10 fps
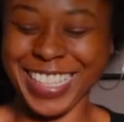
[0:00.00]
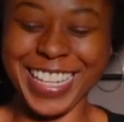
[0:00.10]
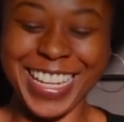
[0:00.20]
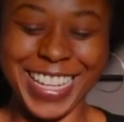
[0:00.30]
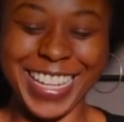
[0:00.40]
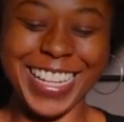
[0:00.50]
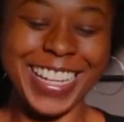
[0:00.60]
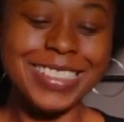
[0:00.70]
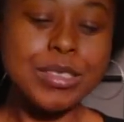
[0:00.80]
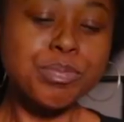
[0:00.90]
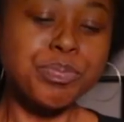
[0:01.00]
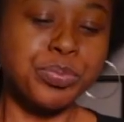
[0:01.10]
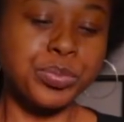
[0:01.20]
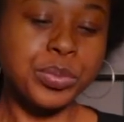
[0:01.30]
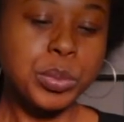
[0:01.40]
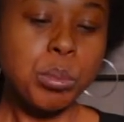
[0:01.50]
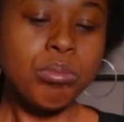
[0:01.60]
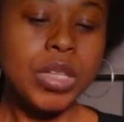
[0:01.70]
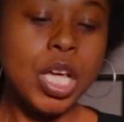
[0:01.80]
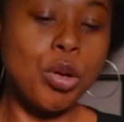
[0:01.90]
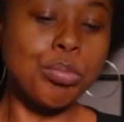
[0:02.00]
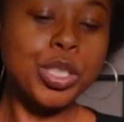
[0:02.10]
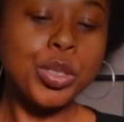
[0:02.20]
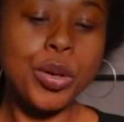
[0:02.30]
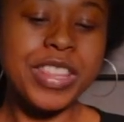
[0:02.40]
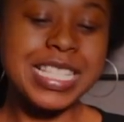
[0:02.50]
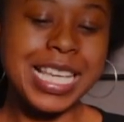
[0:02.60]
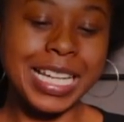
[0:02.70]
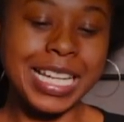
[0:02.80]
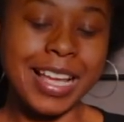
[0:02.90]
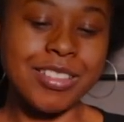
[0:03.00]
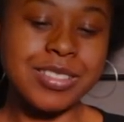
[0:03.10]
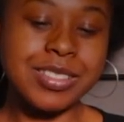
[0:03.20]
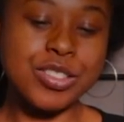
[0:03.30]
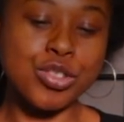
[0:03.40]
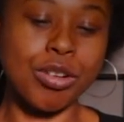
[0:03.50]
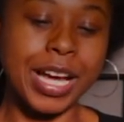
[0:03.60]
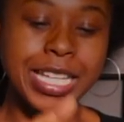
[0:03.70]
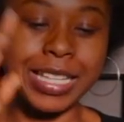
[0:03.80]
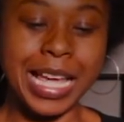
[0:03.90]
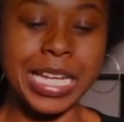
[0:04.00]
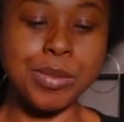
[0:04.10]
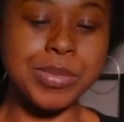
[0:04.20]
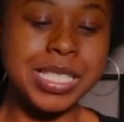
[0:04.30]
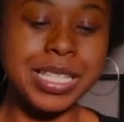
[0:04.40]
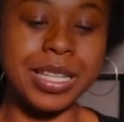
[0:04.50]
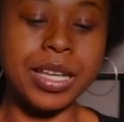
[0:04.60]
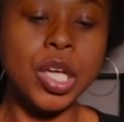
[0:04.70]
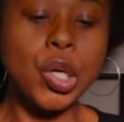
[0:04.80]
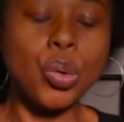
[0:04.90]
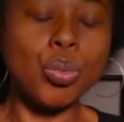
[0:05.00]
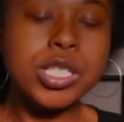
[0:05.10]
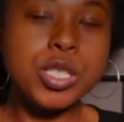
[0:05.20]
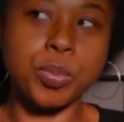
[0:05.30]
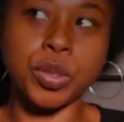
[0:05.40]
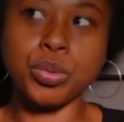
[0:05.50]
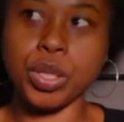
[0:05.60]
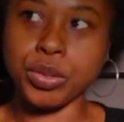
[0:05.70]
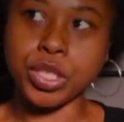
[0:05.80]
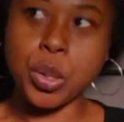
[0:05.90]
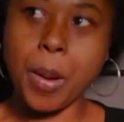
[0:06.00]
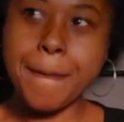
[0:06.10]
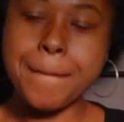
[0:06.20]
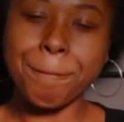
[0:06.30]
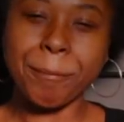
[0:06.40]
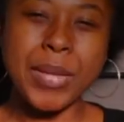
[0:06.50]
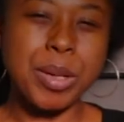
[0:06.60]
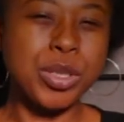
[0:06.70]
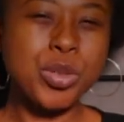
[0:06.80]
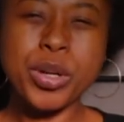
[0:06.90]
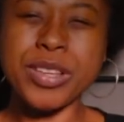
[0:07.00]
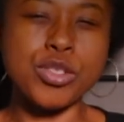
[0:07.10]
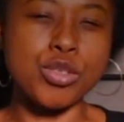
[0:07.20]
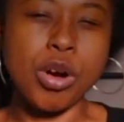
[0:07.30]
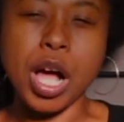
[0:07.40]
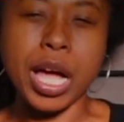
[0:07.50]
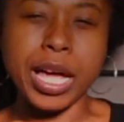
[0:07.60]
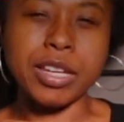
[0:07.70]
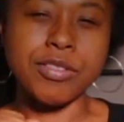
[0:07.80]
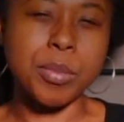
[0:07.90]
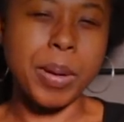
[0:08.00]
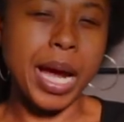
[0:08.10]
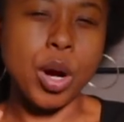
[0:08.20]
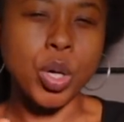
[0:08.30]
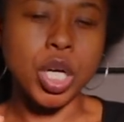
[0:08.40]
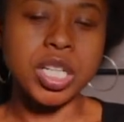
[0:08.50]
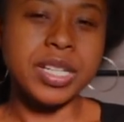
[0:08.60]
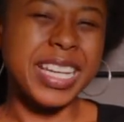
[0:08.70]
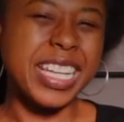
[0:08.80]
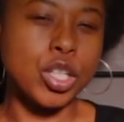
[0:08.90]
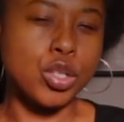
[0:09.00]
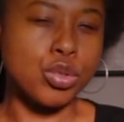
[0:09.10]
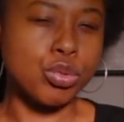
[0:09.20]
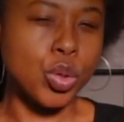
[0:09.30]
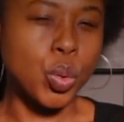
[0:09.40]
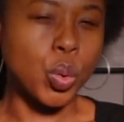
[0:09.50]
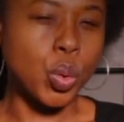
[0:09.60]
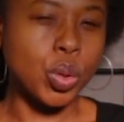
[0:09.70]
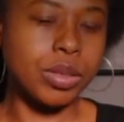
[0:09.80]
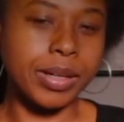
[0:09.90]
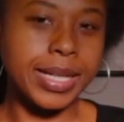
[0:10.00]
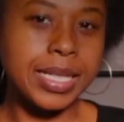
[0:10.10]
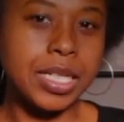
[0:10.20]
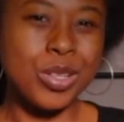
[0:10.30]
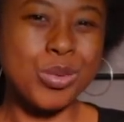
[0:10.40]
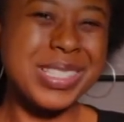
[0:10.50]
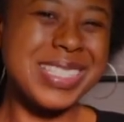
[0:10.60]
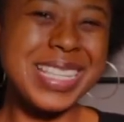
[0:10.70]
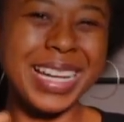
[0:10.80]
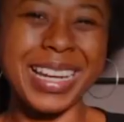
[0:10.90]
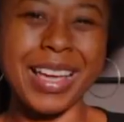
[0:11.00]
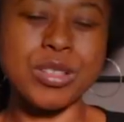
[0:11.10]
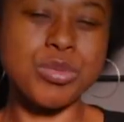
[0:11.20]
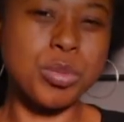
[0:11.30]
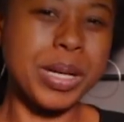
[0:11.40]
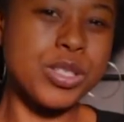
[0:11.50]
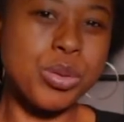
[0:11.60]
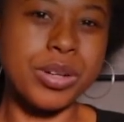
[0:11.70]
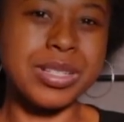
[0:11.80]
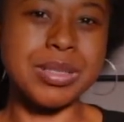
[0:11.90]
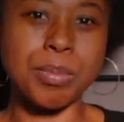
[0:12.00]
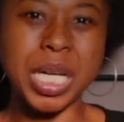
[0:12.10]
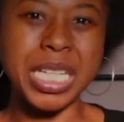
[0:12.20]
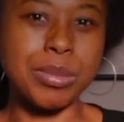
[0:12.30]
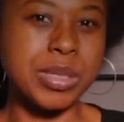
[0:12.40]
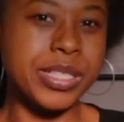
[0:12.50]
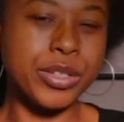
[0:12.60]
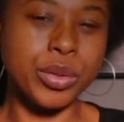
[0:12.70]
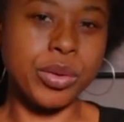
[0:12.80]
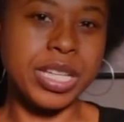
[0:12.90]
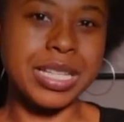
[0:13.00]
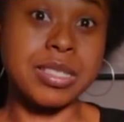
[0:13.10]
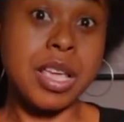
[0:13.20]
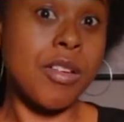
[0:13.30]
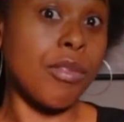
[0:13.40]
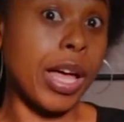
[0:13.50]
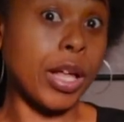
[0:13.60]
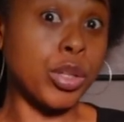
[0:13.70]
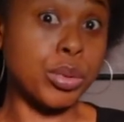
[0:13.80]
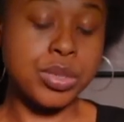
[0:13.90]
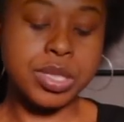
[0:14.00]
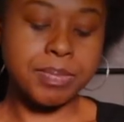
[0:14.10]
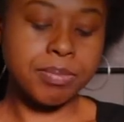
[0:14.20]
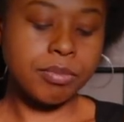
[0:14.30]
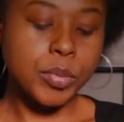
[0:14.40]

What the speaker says: have it. Pluto in the second house, trining that MC. What does Pluto do? Pluto gives drive. And control, right? What's the second house ruled by Taurus? Money, material things, values.